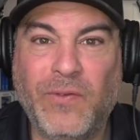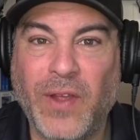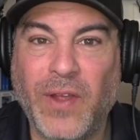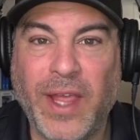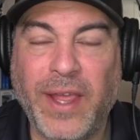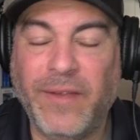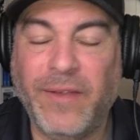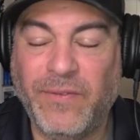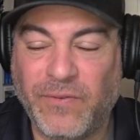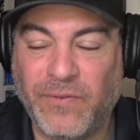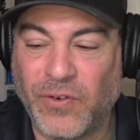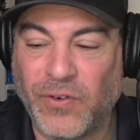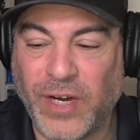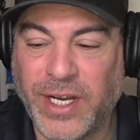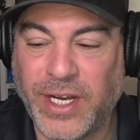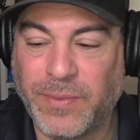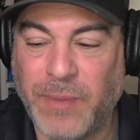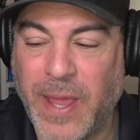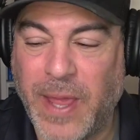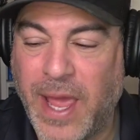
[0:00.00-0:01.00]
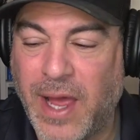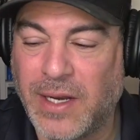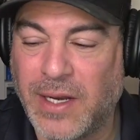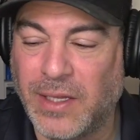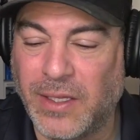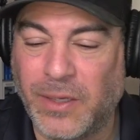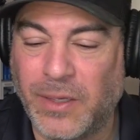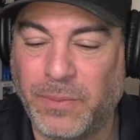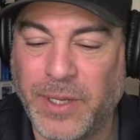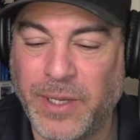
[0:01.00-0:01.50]
It freaked me out a
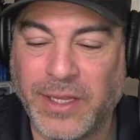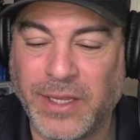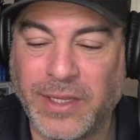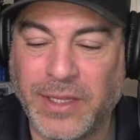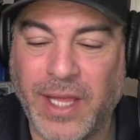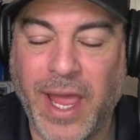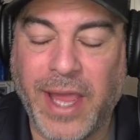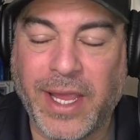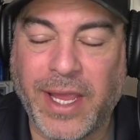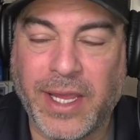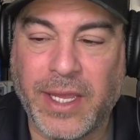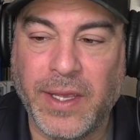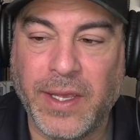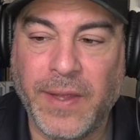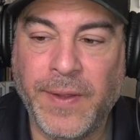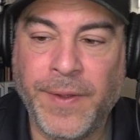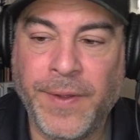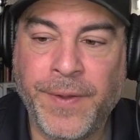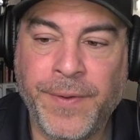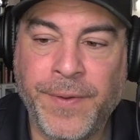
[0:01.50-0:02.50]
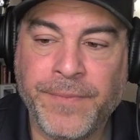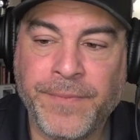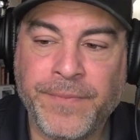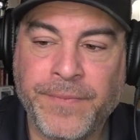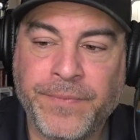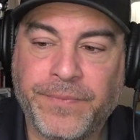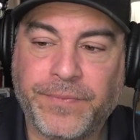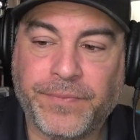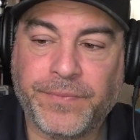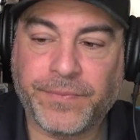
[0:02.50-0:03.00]
little bit. Like
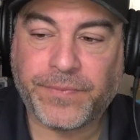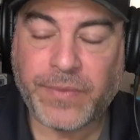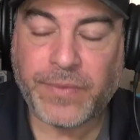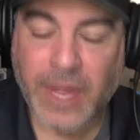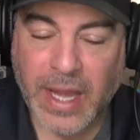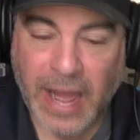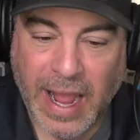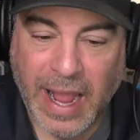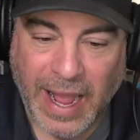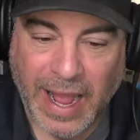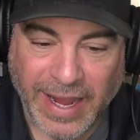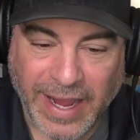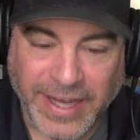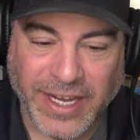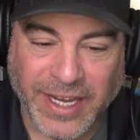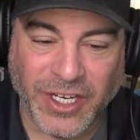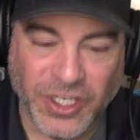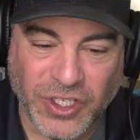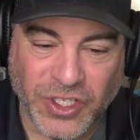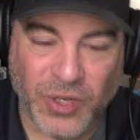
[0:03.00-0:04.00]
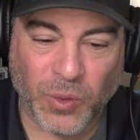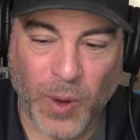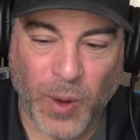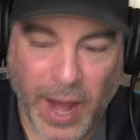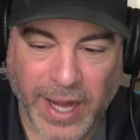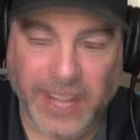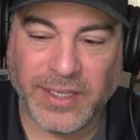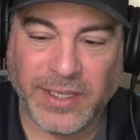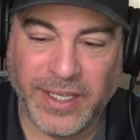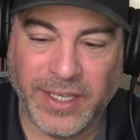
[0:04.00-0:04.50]
I could
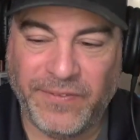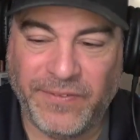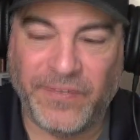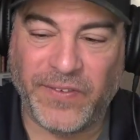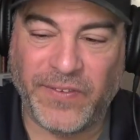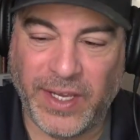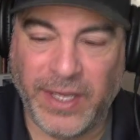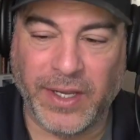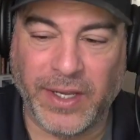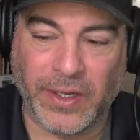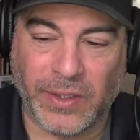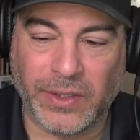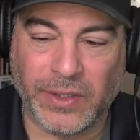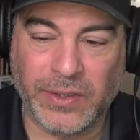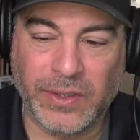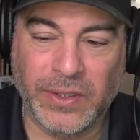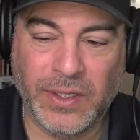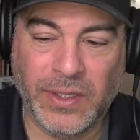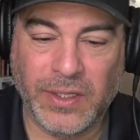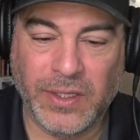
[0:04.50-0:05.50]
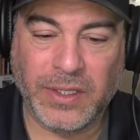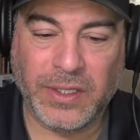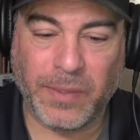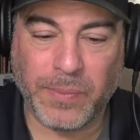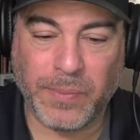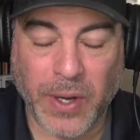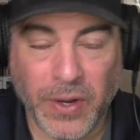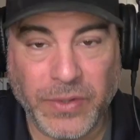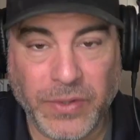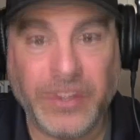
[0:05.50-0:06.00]
directly feel the
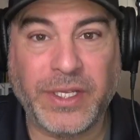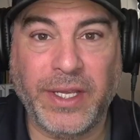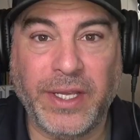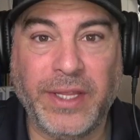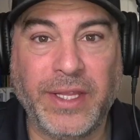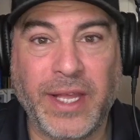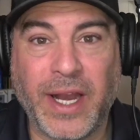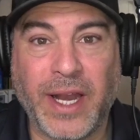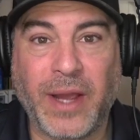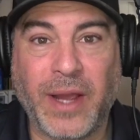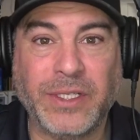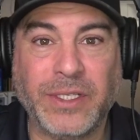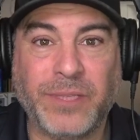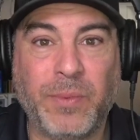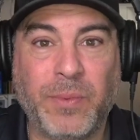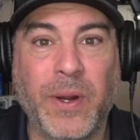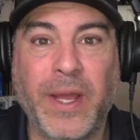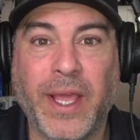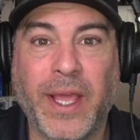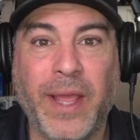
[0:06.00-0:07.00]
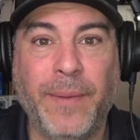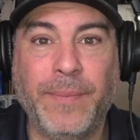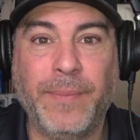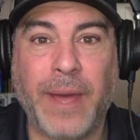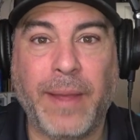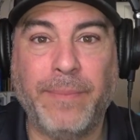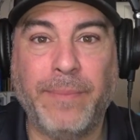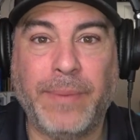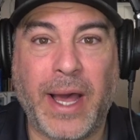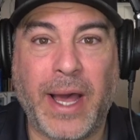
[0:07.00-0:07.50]
protein that I was putting in
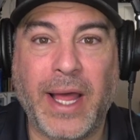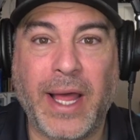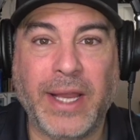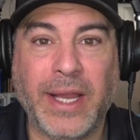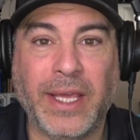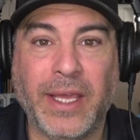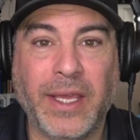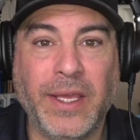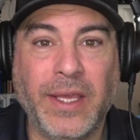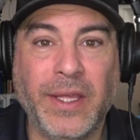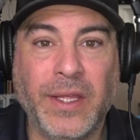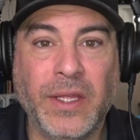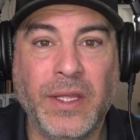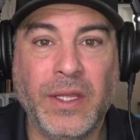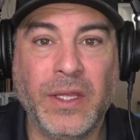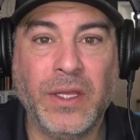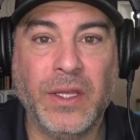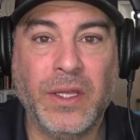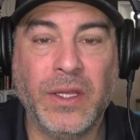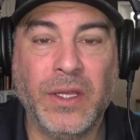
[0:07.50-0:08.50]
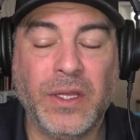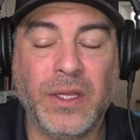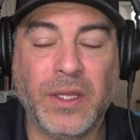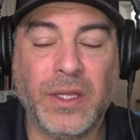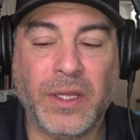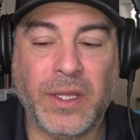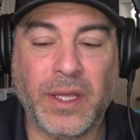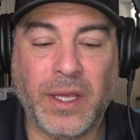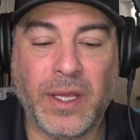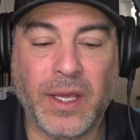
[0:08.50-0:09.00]
my body,
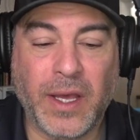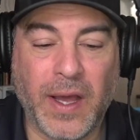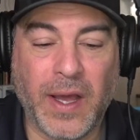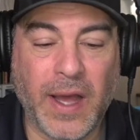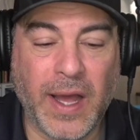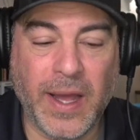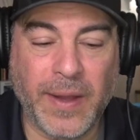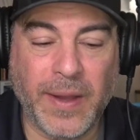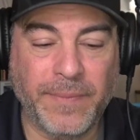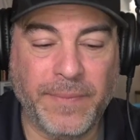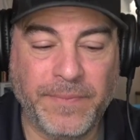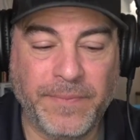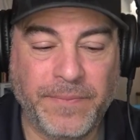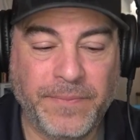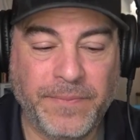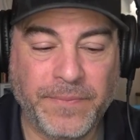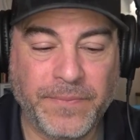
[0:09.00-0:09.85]
having